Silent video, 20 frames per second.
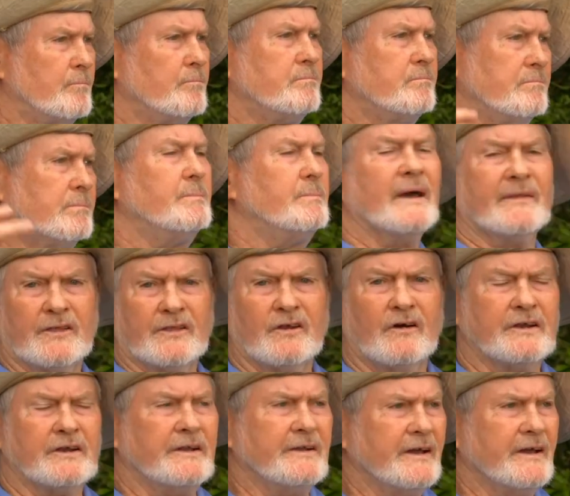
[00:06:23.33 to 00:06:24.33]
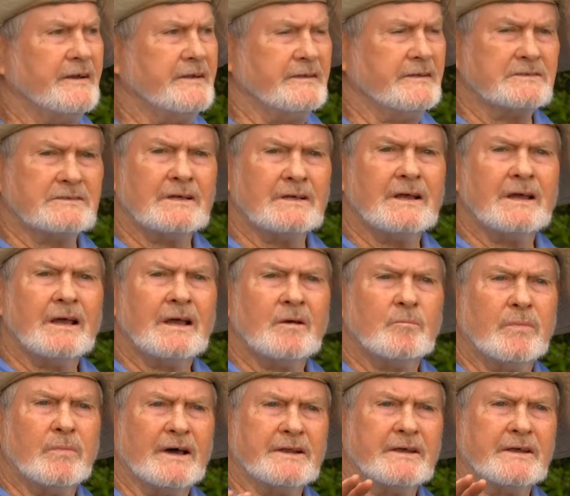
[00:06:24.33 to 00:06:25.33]
about the 1980s.
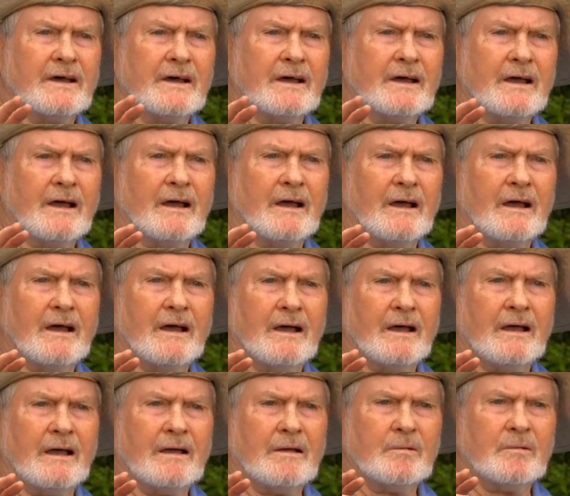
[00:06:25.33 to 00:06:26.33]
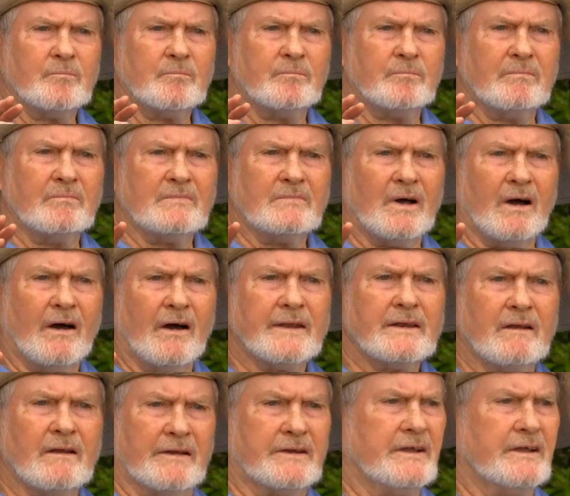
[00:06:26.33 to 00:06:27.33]
But uh, uh, I'd
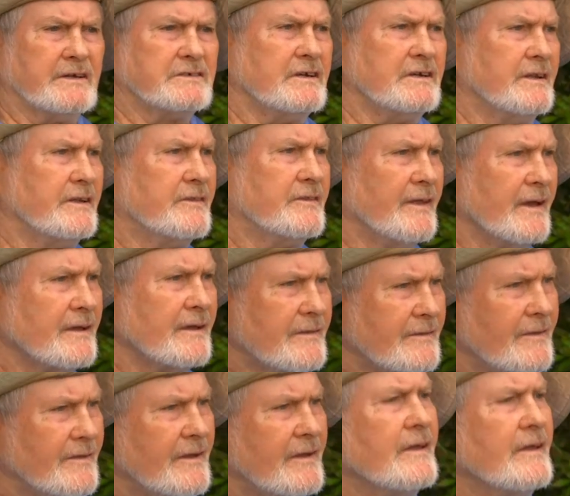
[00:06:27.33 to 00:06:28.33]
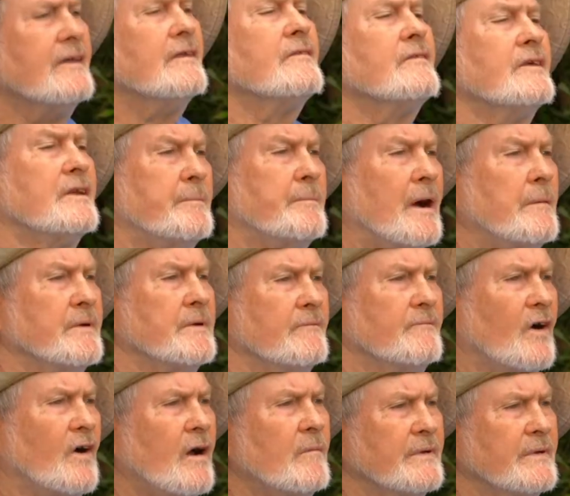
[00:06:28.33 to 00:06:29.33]
like to actually thank the, the Department of
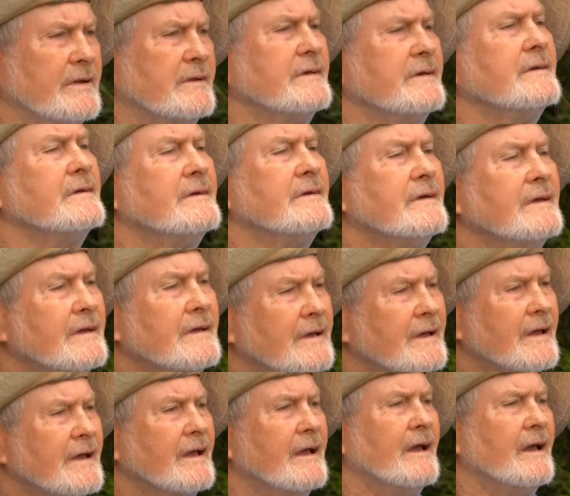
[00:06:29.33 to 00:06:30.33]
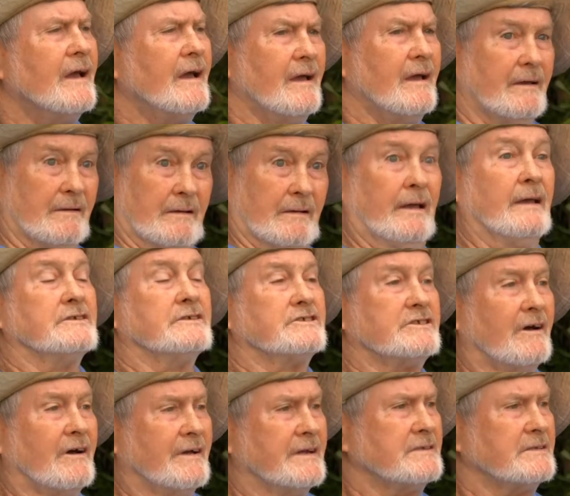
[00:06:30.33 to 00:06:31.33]
Environment and
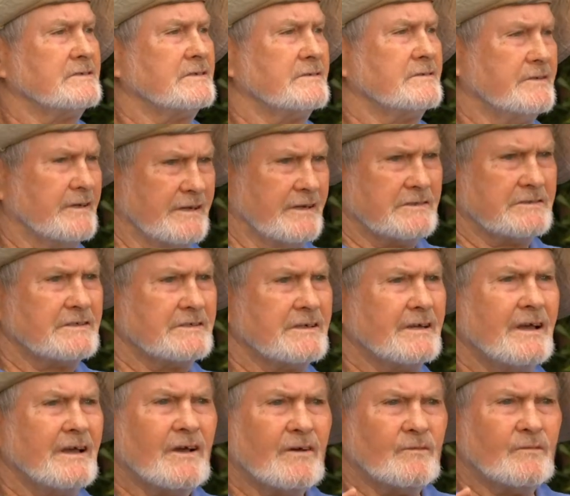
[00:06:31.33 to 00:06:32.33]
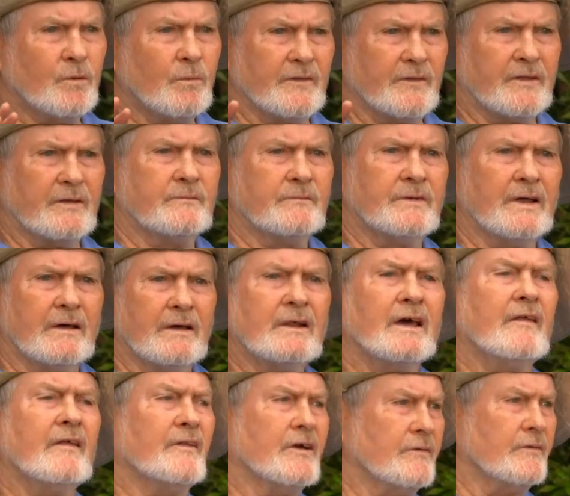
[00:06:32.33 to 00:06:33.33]
Science, DES, for what they've done
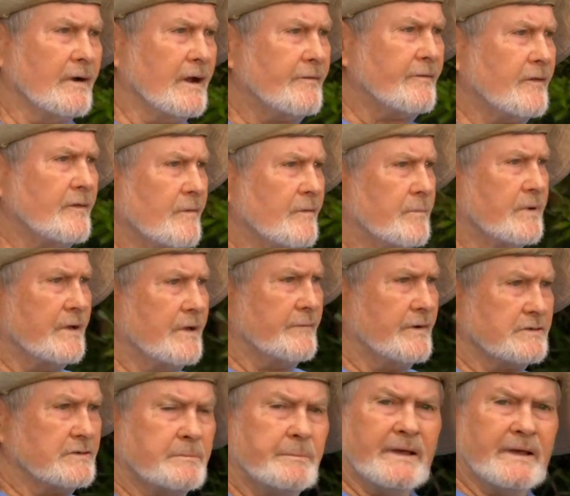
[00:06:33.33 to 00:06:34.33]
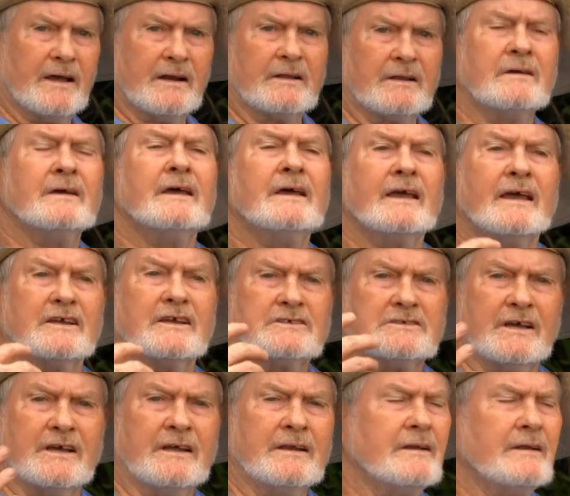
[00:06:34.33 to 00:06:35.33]
and the grant that they've given us to be able to
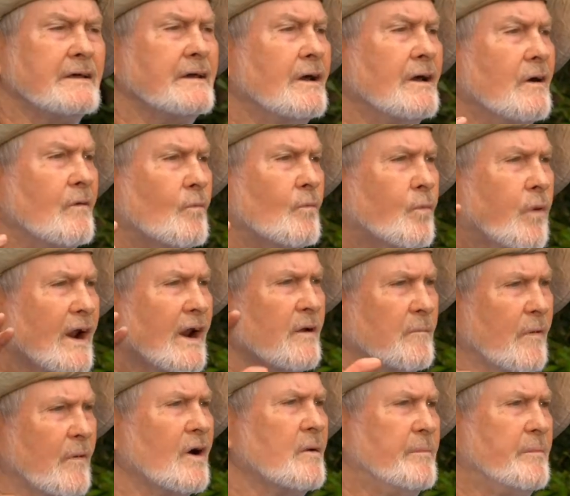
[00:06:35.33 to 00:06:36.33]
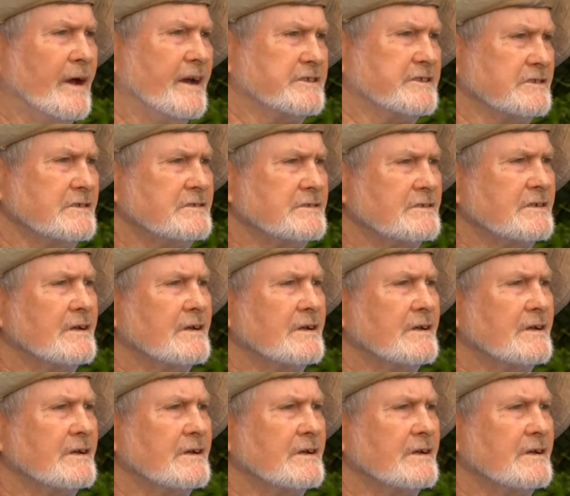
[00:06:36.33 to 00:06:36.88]
extend one of my passions,